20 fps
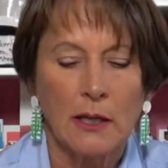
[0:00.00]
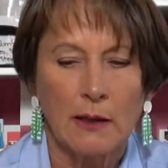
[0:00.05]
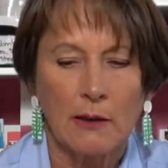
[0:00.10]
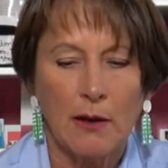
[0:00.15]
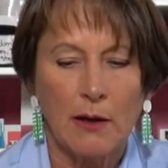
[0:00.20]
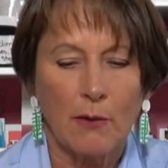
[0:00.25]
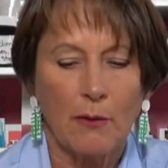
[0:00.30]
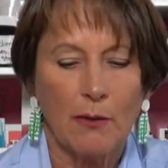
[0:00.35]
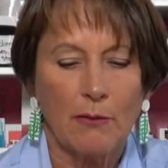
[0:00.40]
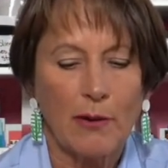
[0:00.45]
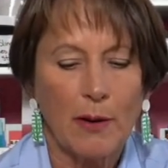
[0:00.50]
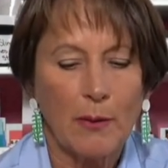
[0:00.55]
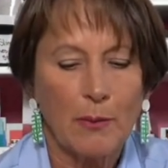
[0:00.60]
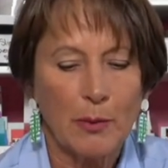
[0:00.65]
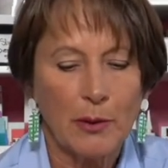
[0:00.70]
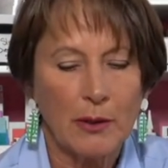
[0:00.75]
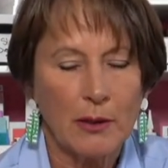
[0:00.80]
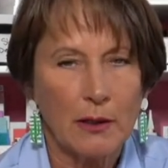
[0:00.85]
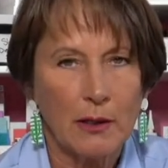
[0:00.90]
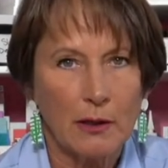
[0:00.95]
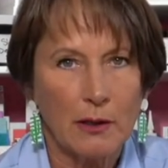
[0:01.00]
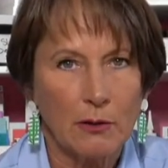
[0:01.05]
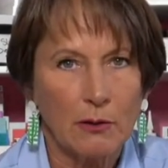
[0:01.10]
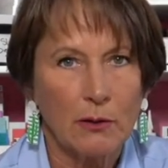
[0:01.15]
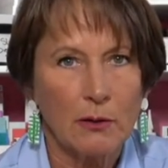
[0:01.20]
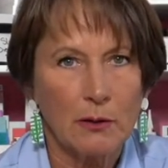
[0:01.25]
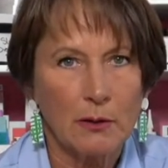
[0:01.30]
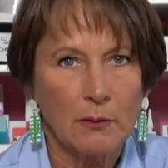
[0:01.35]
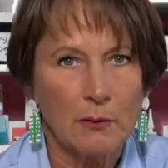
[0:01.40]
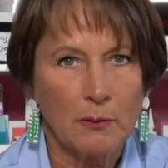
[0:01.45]
And that way, if I put it
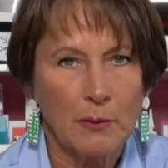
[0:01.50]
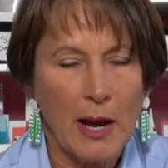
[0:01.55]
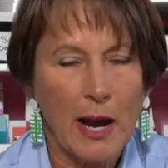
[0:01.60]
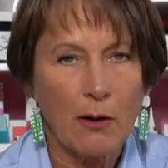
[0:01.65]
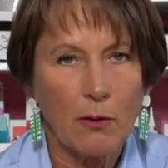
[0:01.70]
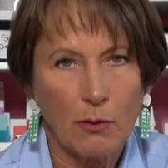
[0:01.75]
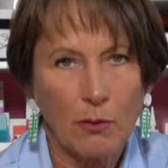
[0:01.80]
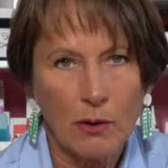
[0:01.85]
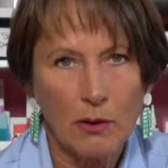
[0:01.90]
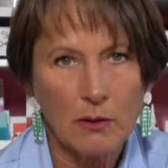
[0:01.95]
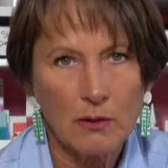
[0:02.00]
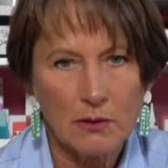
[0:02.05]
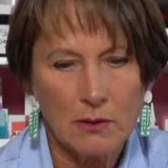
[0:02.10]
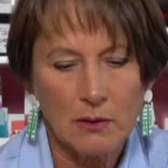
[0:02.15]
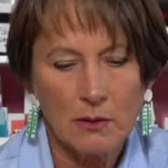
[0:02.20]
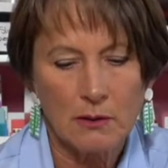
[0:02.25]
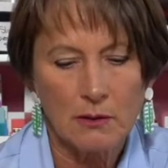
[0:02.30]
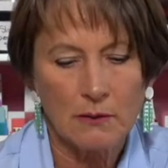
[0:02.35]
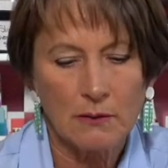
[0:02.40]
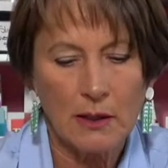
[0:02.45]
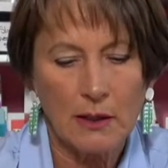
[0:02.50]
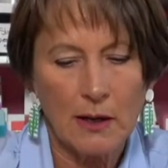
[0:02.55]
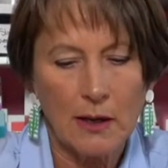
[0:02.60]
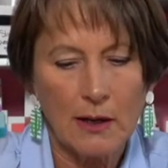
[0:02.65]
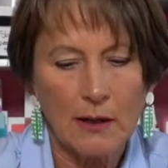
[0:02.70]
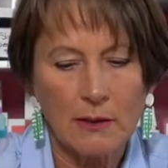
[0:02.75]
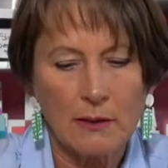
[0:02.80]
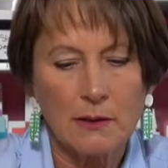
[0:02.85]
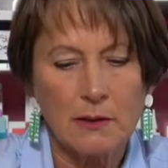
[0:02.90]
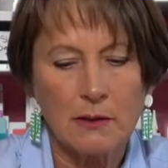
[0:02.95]
in backwards, then
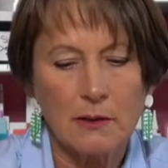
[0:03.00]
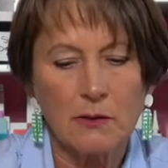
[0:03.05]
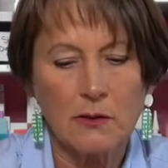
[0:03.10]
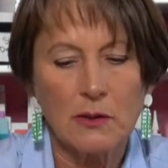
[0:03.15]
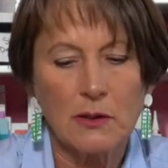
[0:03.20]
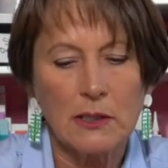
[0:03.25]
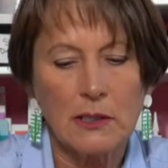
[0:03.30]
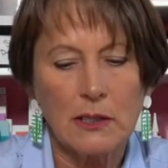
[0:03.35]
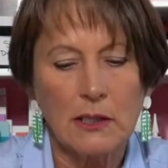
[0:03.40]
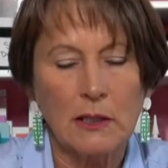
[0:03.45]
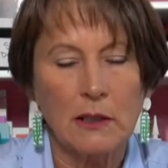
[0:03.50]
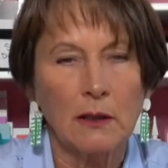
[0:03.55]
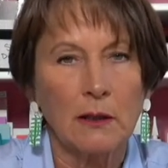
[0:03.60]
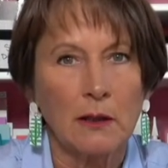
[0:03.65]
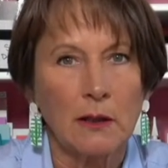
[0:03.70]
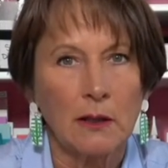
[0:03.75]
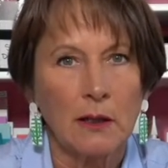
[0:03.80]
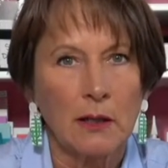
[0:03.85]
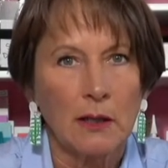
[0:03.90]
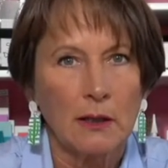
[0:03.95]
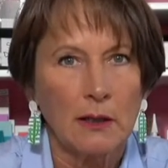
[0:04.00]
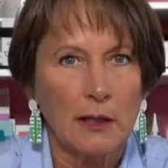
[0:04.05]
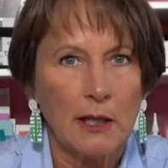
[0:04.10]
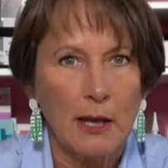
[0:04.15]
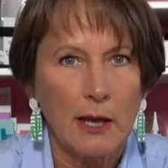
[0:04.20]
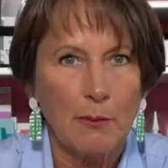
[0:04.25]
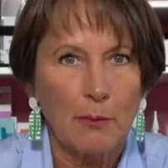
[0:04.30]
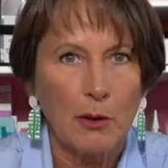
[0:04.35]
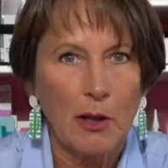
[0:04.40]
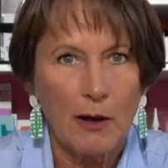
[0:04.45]
I can still see the
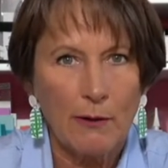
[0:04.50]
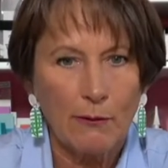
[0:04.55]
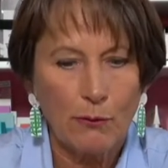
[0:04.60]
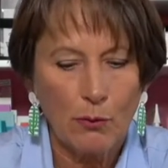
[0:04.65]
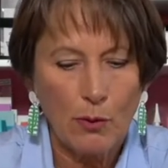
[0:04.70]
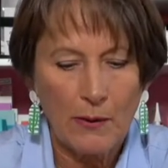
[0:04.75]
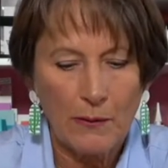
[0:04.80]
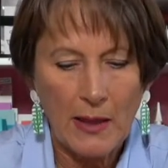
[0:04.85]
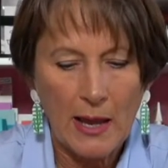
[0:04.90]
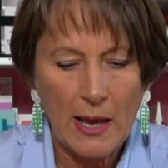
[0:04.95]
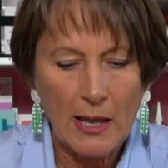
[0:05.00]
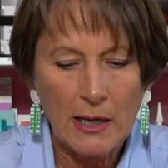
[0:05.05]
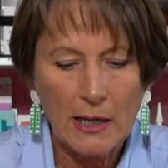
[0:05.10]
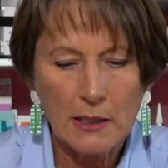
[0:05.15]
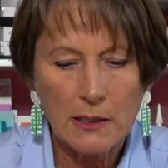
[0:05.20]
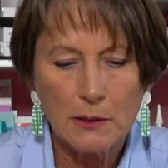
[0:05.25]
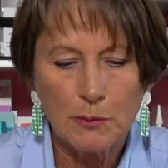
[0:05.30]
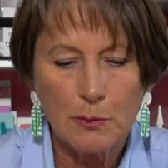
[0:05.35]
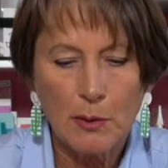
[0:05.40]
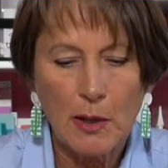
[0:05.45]
label of what that is.